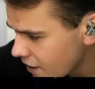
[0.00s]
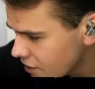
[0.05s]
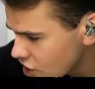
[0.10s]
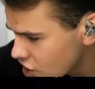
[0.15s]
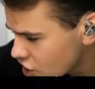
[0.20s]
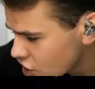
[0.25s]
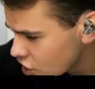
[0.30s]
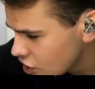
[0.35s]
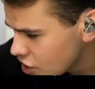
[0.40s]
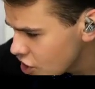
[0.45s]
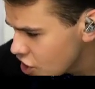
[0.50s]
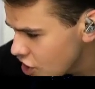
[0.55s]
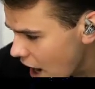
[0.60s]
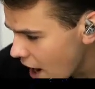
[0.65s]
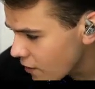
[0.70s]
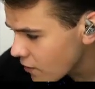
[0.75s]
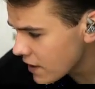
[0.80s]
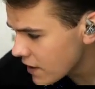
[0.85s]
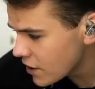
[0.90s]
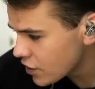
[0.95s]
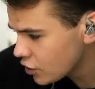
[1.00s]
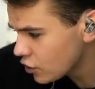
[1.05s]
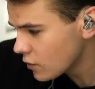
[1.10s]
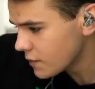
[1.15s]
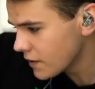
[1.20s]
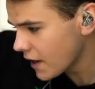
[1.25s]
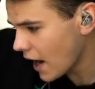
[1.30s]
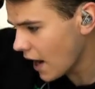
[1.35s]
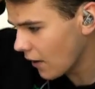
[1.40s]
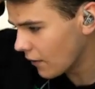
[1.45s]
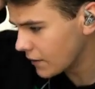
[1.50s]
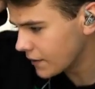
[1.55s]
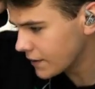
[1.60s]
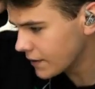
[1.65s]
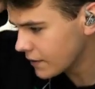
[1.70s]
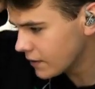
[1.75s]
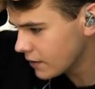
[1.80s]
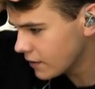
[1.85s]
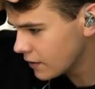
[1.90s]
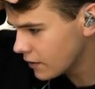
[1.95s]
I just genuinely zoomed
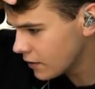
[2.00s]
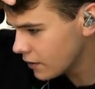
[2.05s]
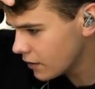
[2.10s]
out.